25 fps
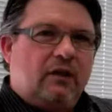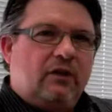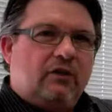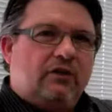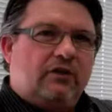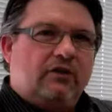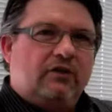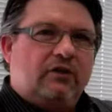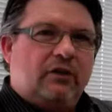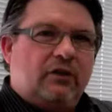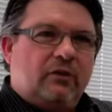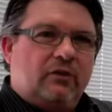
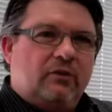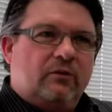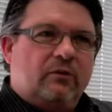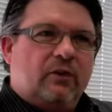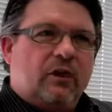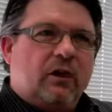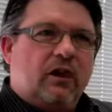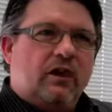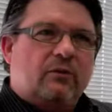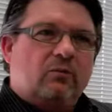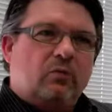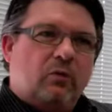So
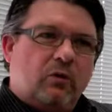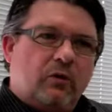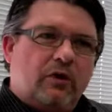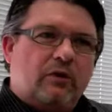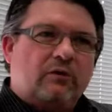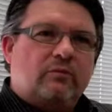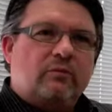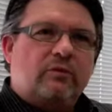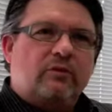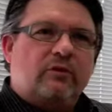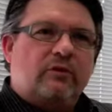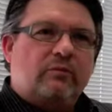I'd
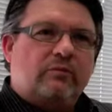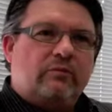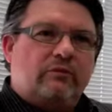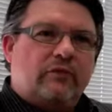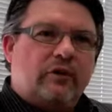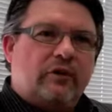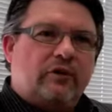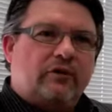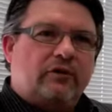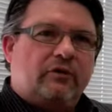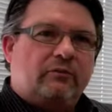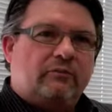worked with some
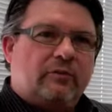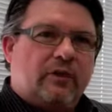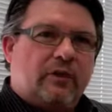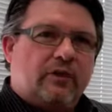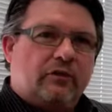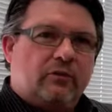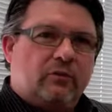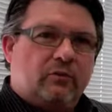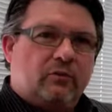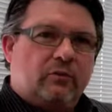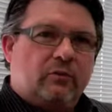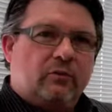folks
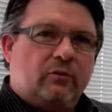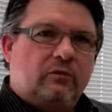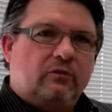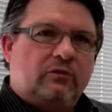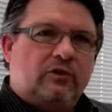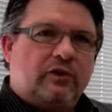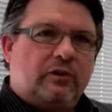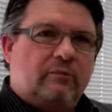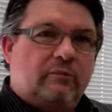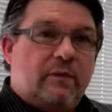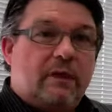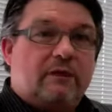around the world,
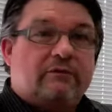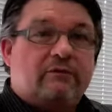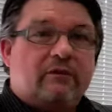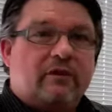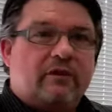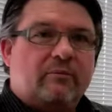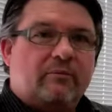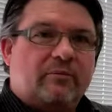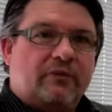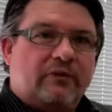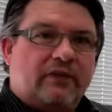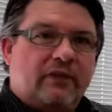
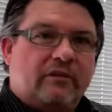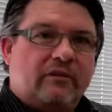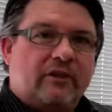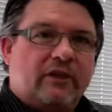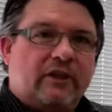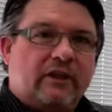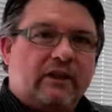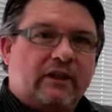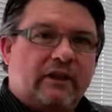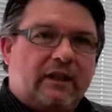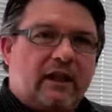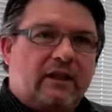Metrica
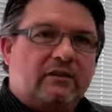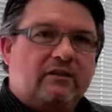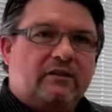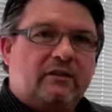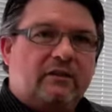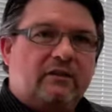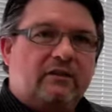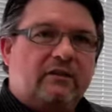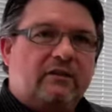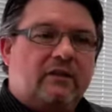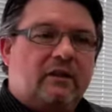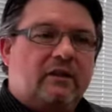Pacific in
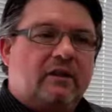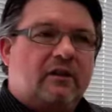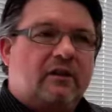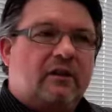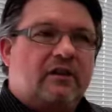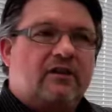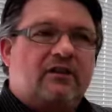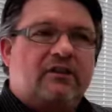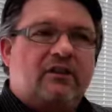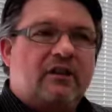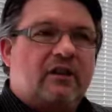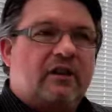London,
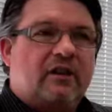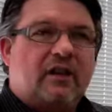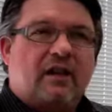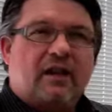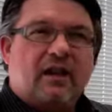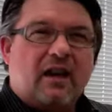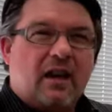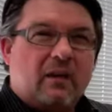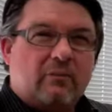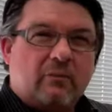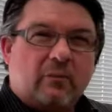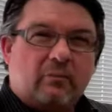I'd seen the
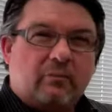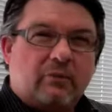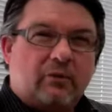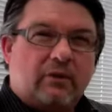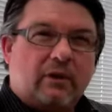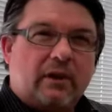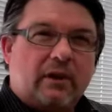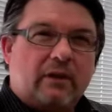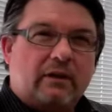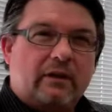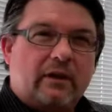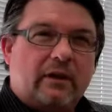Karma
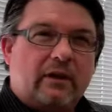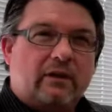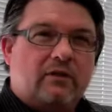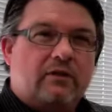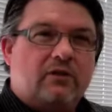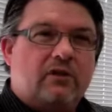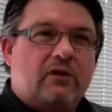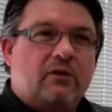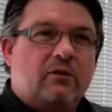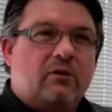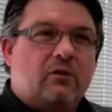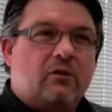product out of
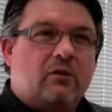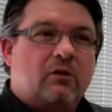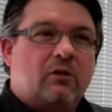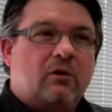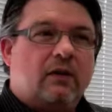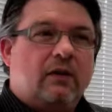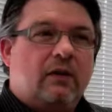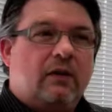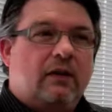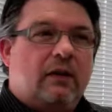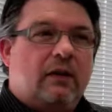New York,